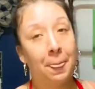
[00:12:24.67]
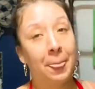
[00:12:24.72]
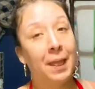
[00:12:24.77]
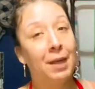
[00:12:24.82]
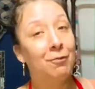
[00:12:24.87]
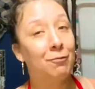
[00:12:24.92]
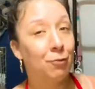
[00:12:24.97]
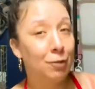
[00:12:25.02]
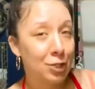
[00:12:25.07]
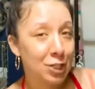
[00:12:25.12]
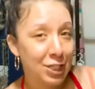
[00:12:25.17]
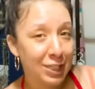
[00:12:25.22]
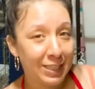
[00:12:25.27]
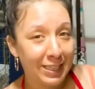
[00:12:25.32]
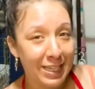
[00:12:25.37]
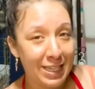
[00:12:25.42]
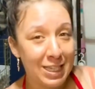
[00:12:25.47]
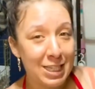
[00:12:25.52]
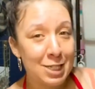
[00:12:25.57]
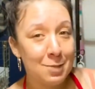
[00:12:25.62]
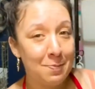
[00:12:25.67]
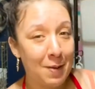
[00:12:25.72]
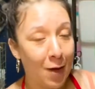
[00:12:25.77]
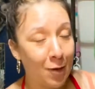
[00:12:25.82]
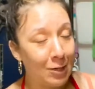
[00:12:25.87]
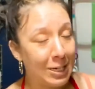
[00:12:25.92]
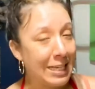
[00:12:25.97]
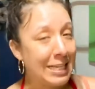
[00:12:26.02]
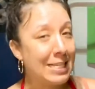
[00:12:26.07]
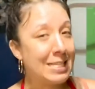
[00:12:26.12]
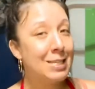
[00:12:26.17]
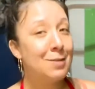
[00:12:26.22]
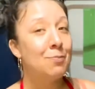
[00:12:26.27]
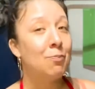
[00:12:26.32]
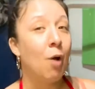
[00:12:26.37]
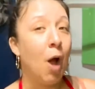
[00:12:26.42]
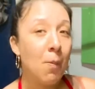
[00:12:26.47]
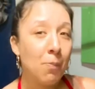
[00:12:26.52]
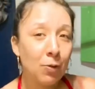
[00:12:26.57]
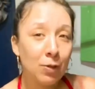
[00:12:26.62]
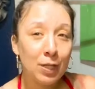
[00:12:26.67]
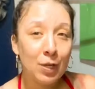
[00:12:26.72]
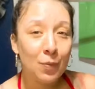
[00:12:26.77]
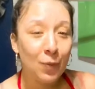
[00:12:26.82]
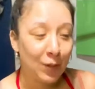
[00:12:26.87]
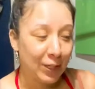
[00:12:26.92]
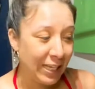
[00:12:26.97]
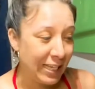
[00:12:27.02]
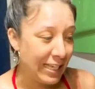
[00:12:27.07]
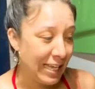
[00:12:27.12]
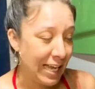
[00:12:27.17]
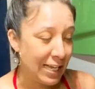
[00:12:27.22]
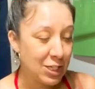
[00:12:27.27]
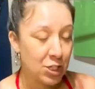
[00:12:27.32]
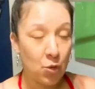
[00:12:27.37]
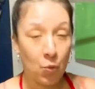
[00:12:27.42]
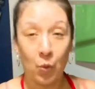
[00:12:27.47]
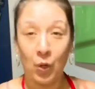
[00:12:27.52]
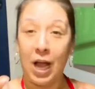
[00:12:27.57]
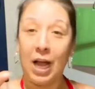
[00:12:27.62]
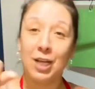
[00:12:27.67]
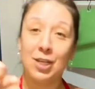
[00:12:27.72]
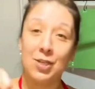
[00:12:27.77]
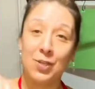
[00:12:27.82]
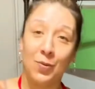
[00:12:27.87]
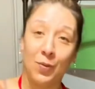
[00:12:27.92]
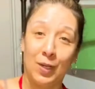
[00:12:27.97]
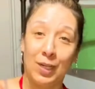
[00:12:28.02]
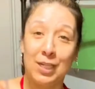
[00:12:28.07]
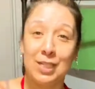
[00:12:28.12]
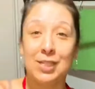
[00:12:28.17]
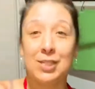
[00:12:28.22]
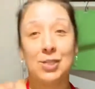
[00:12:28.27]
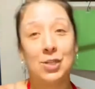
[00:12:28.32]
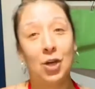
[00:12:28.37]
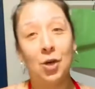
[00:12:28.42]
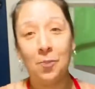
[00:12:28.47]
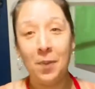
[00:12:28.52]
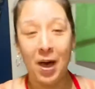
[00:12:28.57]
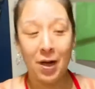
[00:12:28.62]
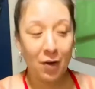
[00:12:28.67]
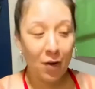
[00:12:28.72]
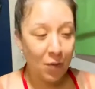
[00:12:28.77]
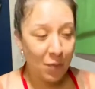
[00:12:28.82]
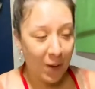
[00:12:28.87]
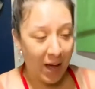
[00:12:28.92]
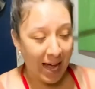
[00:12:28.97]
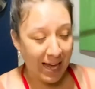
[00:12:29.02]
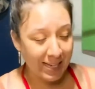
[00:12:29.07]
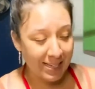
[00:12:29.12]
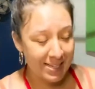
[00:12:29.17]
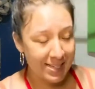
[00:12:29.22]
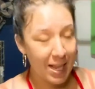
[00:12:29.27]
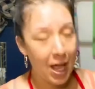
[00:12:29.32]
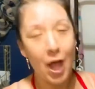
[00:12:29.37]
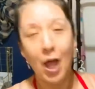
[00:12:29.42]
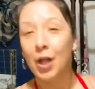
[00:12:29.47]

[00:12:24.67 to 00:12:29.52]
Unfortunately, the spout isn't properly working yet, so we're gonna scoop out our wax.